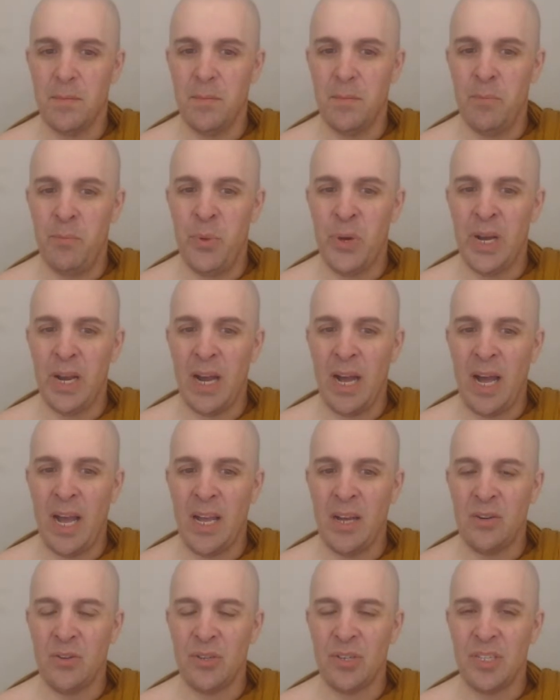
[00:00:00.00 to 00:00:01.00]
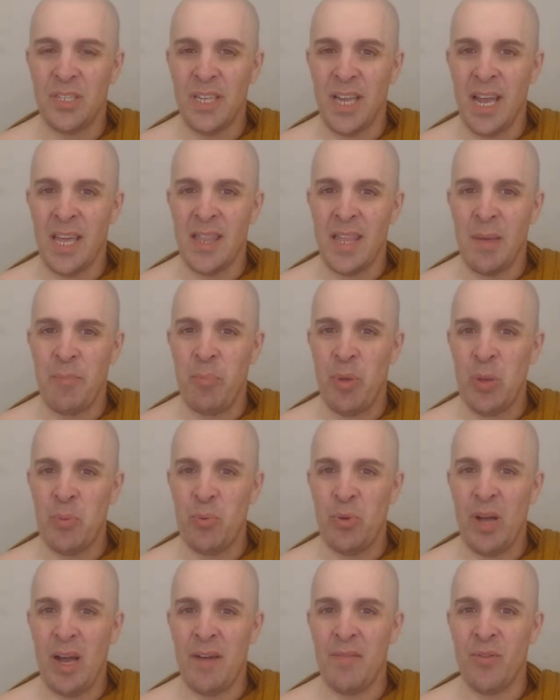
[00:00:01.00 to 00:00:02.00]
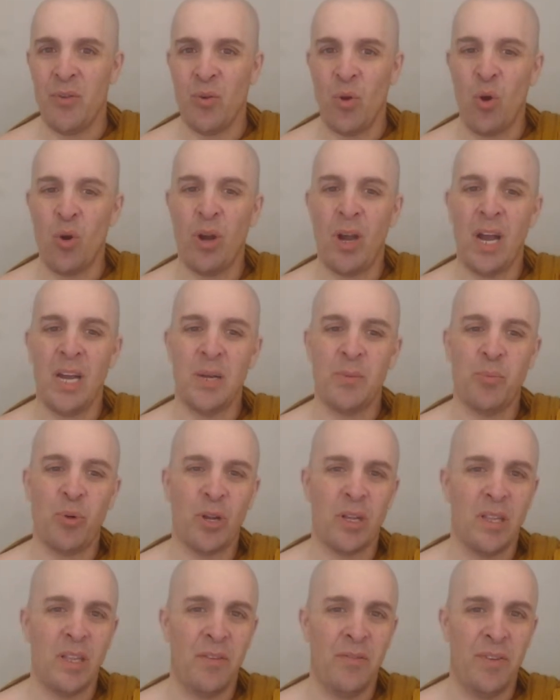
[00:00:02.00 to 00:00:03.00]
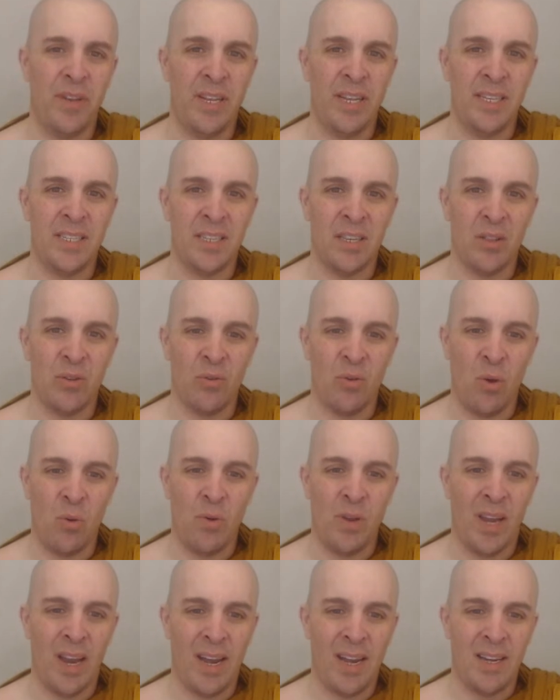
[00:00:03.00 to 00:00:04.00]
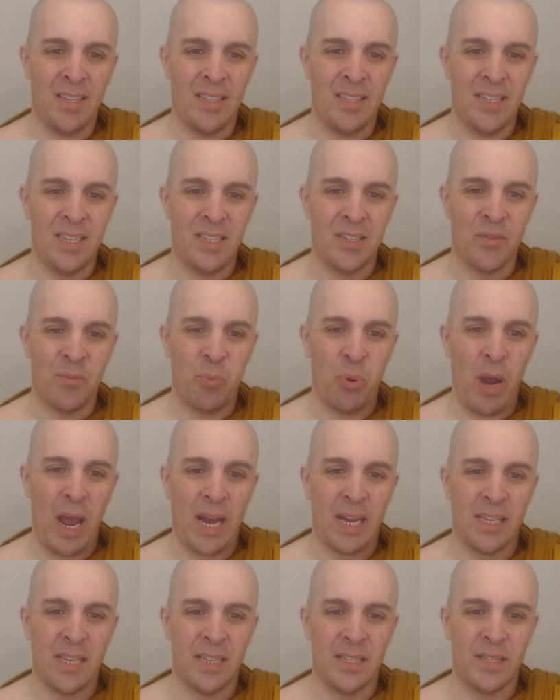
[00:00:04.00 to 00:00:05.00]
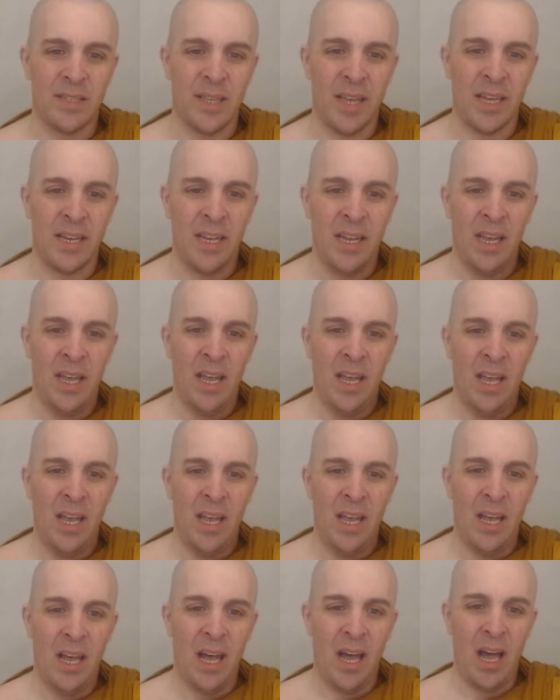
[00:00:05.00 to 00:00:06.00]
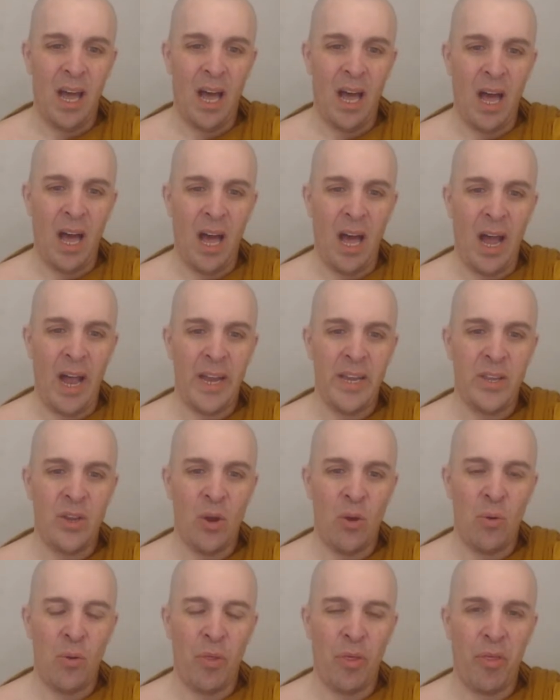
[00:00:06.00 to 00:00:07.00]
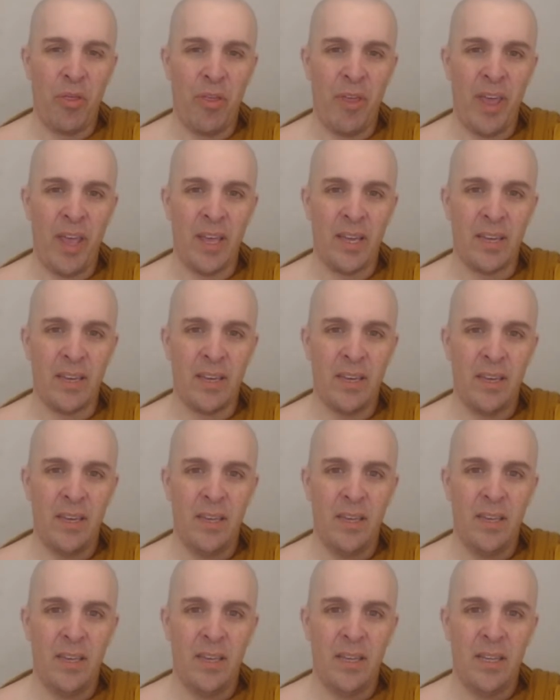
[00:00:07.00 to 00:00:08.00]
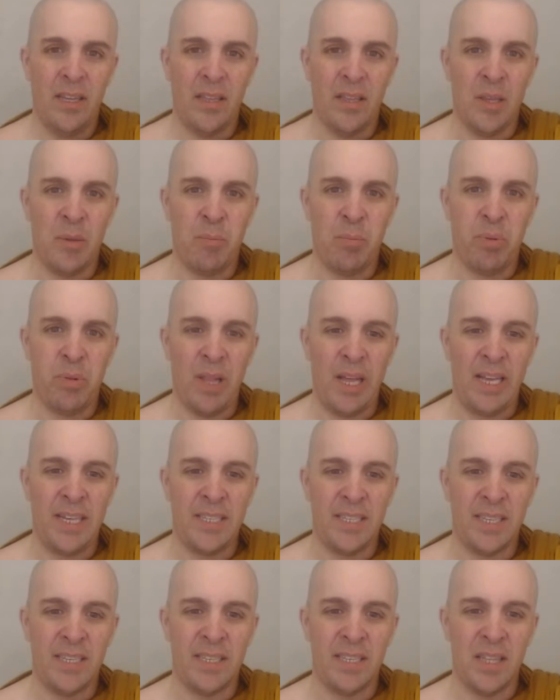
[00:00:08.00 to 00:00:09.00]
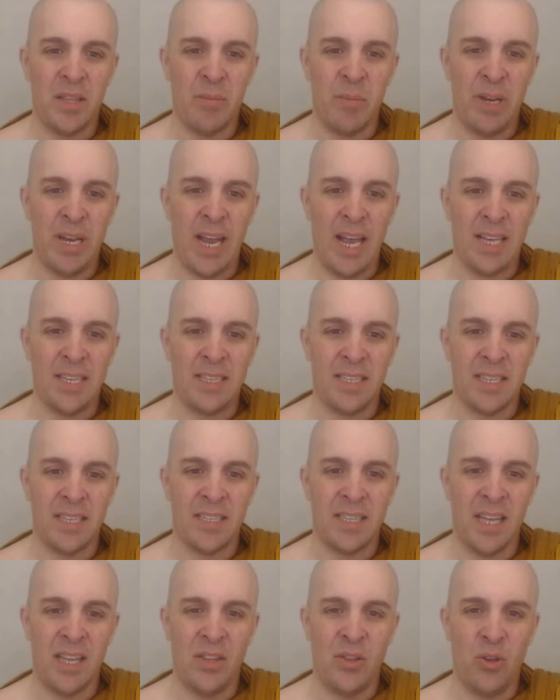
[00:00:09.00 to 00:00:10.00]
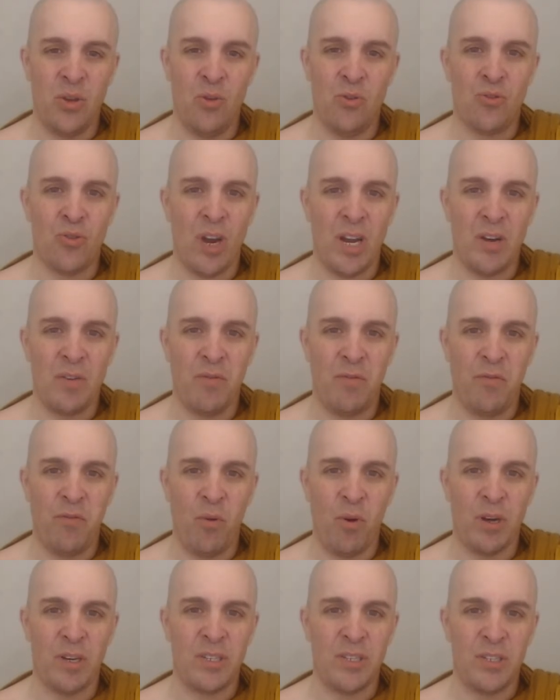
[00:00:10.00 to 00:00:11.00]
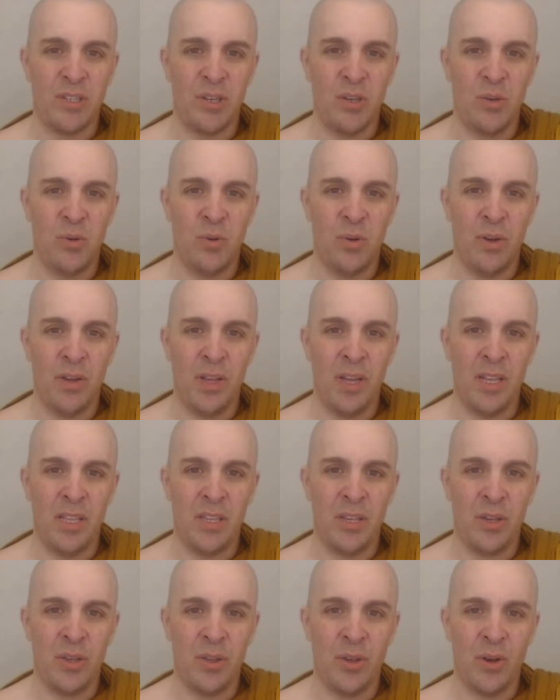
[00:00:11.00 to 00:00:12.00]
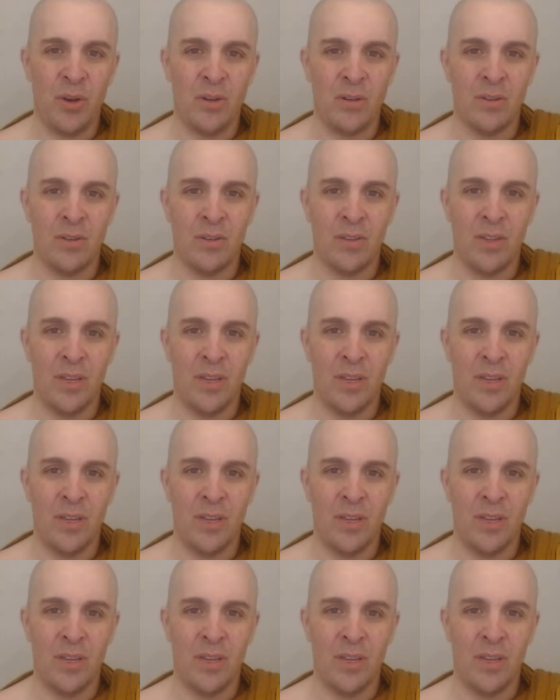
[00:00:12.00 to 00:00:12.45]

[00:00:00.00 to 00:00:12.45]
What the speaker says: But I understand that people have their own kind of proclivities and their own tendencies of practice, that I don't think the places in the monastics that do try to force you into their